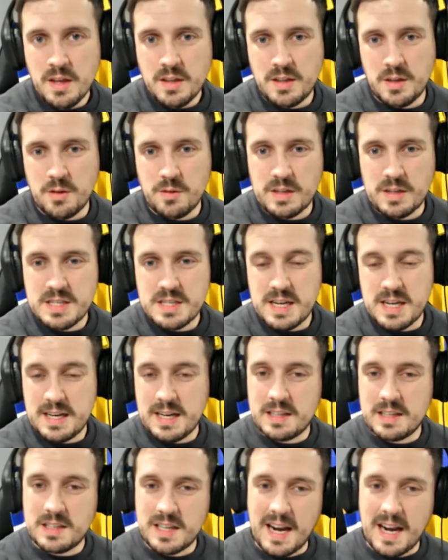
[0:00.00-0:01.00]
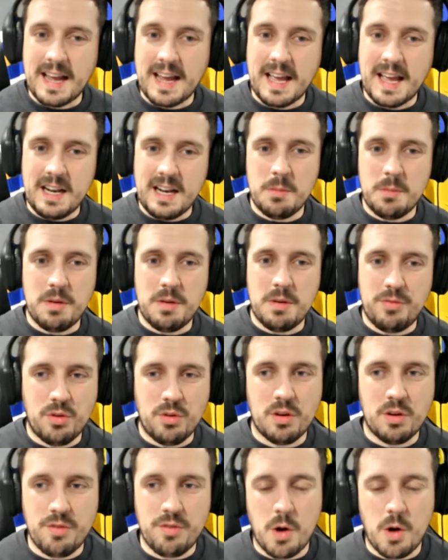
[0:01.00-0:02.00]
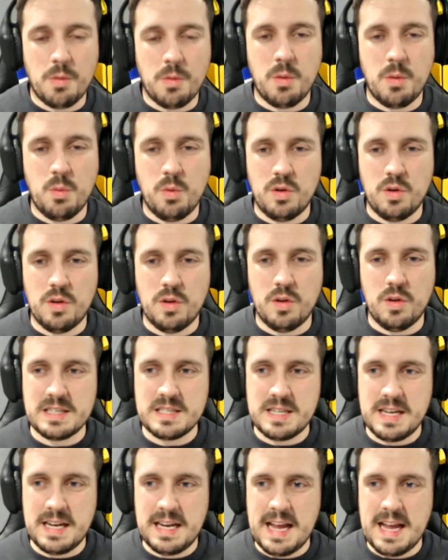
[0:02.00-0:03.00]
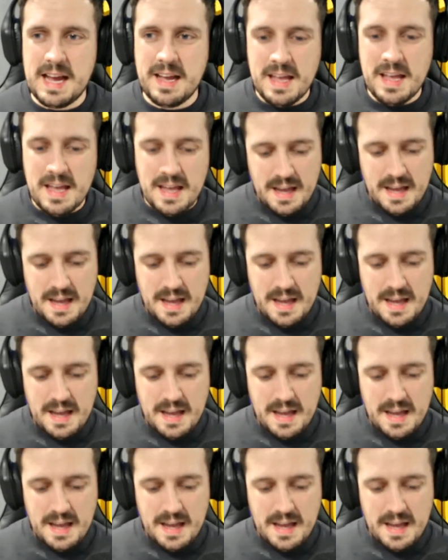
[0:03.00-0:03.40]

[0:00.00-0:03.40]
doing the sitting and Tanaka a little bit further forward. I would like to see that.